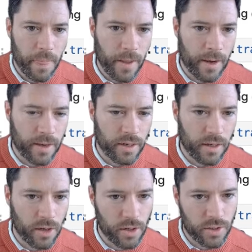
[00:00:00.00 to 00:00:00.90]
and
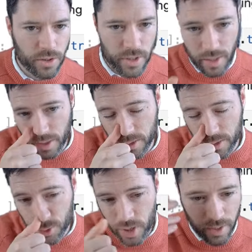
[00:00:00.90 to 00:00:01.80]
it'll also take in
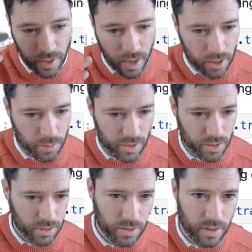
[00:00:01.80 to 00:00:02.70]
the training
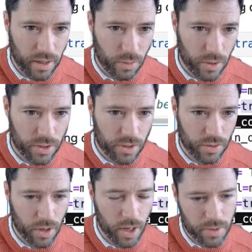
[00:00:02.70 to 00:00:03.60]
arguments, which
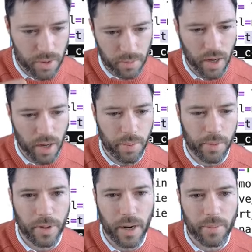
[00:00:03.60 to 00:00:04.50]
describe some of the
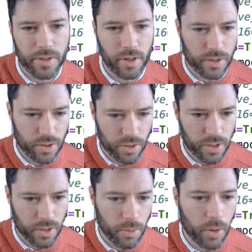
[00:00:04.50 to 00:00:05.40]
hyperparameters I'll
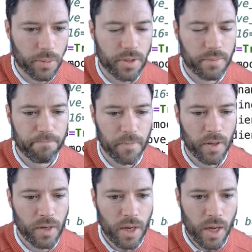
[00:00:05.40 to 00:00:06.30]
discuss in a moment.
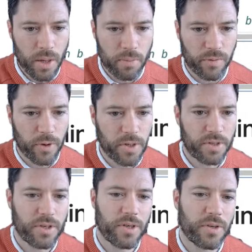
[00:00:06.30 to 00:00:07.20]
But
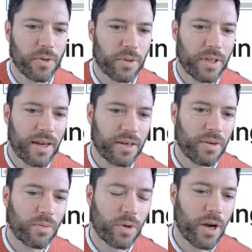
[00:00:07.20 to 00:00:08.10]
first, note that
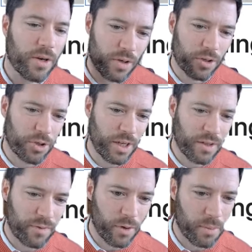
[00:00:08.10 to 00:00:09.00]
we're not going to train
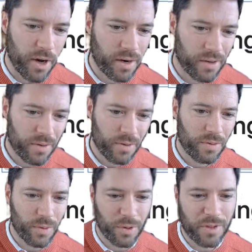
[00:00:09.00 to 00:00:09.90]
the full model.
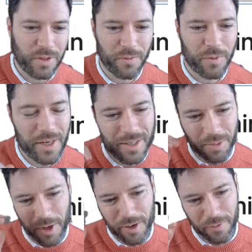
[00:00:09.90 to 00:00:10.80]
We're going to freeze the
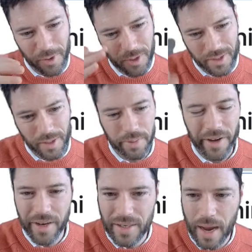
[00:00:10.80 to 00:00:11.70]
model first and
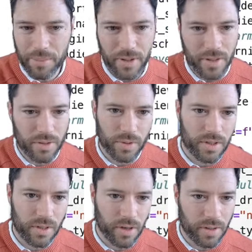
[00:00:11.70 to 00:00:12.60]
apply adapters, which
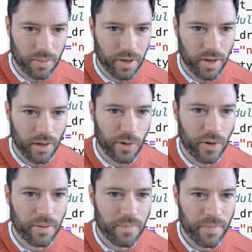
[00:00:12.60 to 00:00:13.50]
is called applying
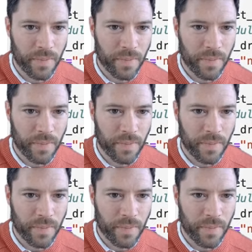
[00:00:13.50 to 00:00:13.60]
LoRA.